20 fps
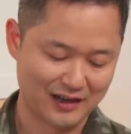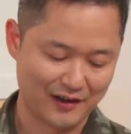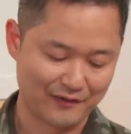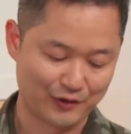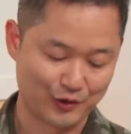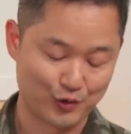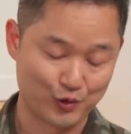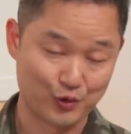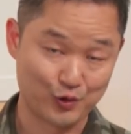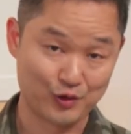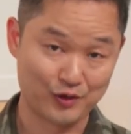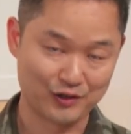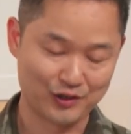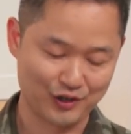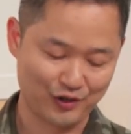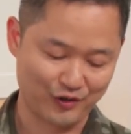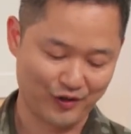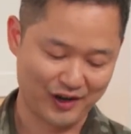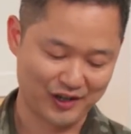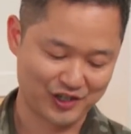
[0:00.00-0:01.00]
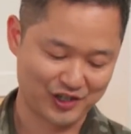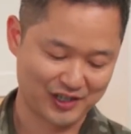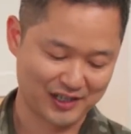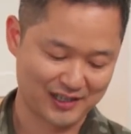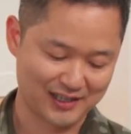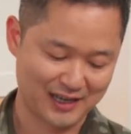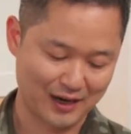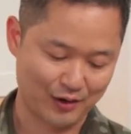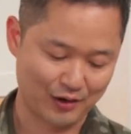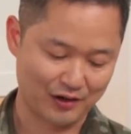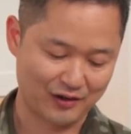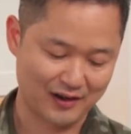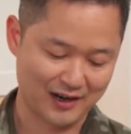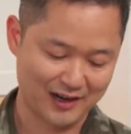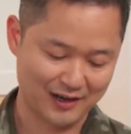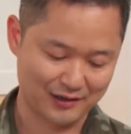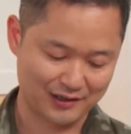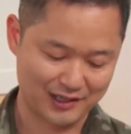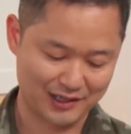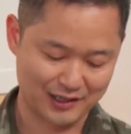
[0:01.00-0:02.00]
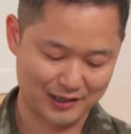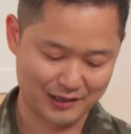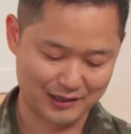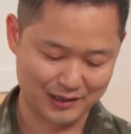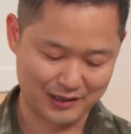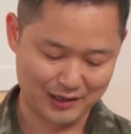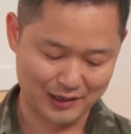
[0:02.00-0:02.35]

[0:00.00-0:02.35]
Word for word: of cool, crunchy sauerkraut